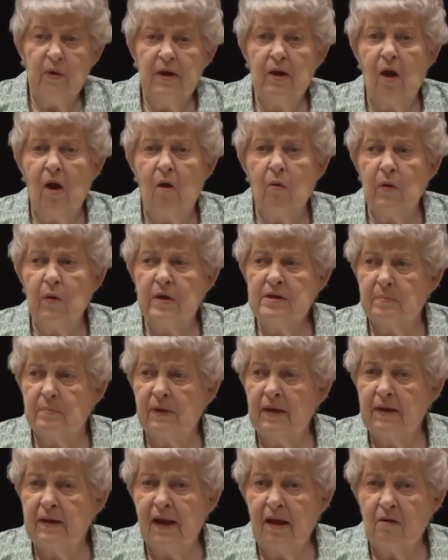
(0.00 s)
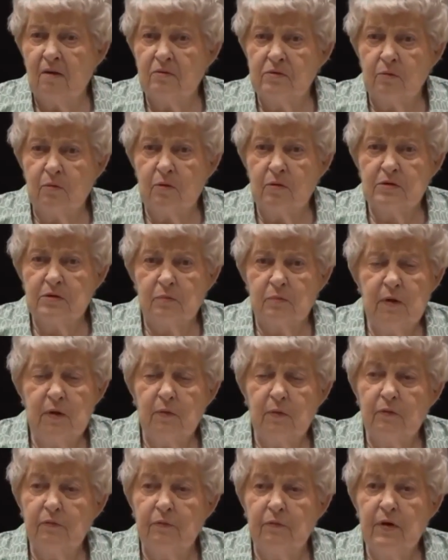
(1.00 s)
we always played outdoors.
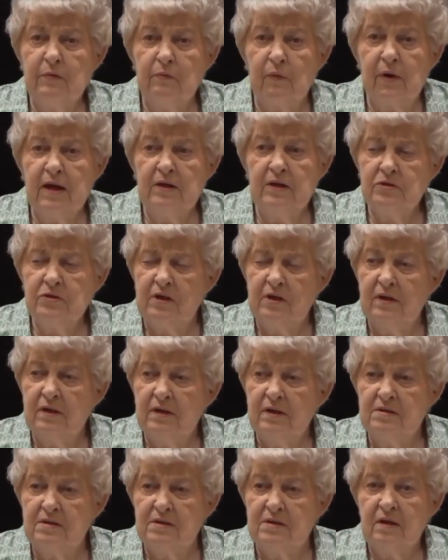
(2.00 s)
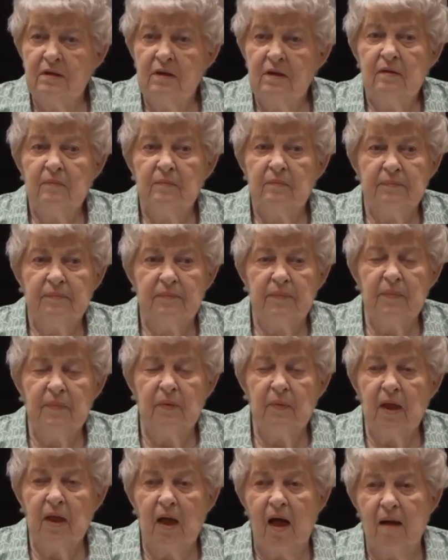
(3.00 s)
We were free range kids,
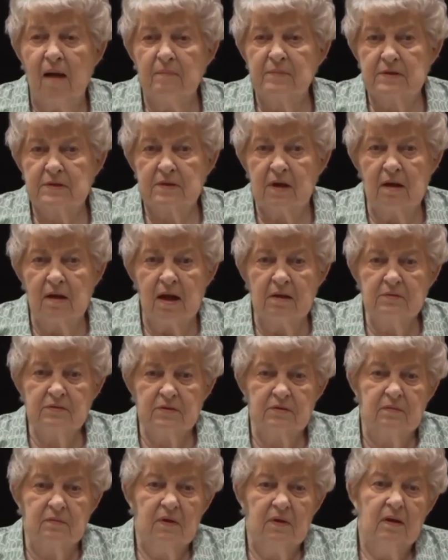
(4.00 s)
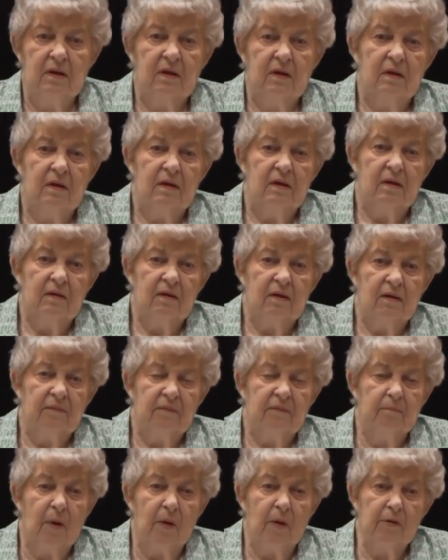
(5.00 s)
hopscotch,
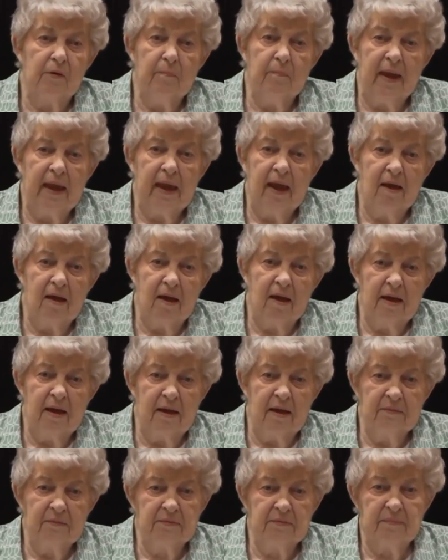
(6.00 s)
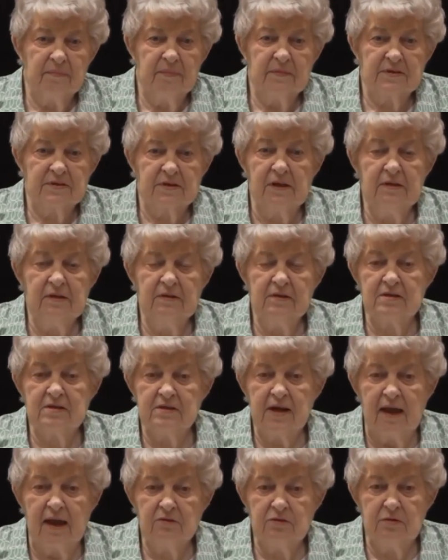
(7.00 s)
Mother May I, Sling the
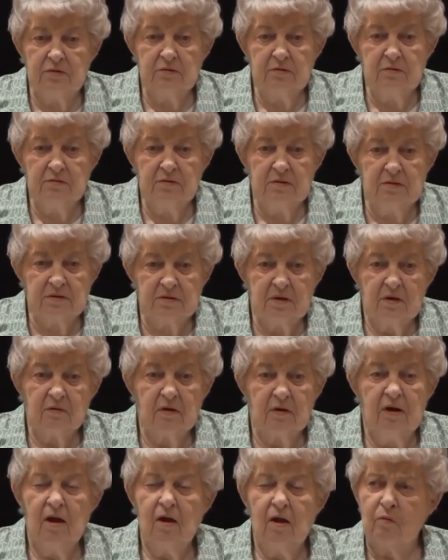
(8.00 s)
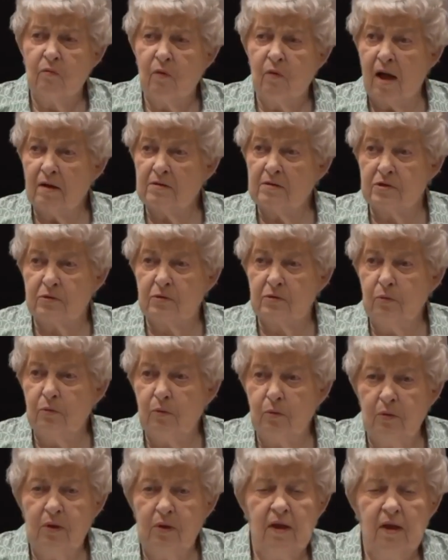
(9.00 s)
Statues, Rock
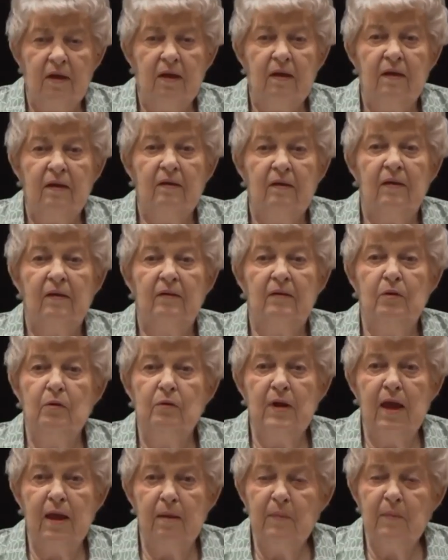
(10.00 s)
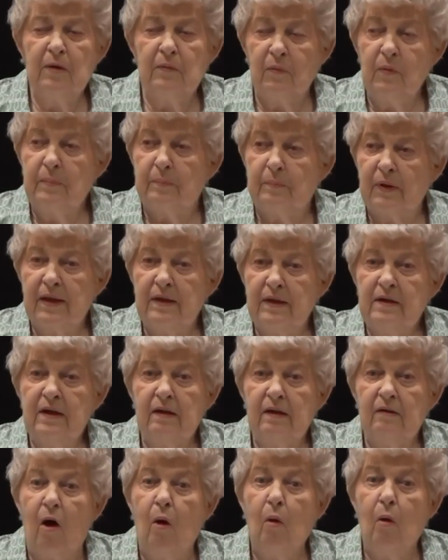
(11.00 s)
School, you name it. We played
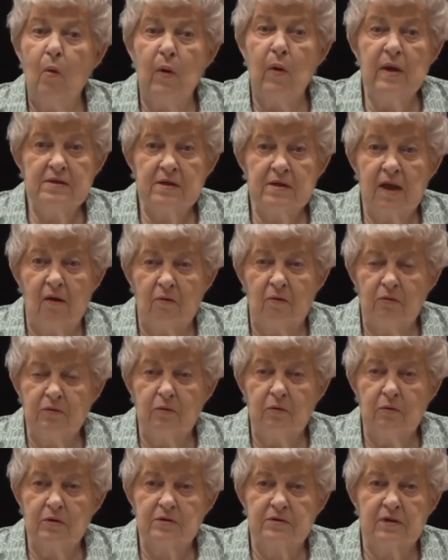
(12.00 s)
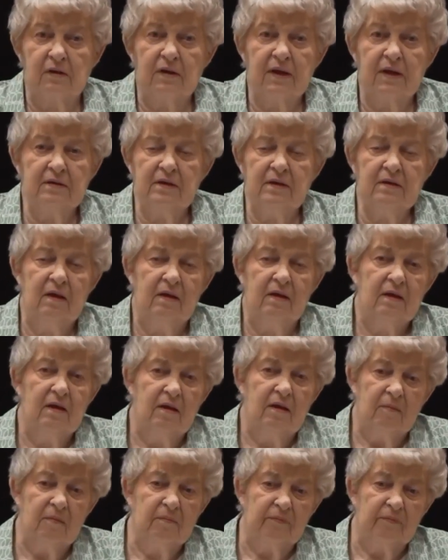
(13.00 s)
it always outdoors, collecting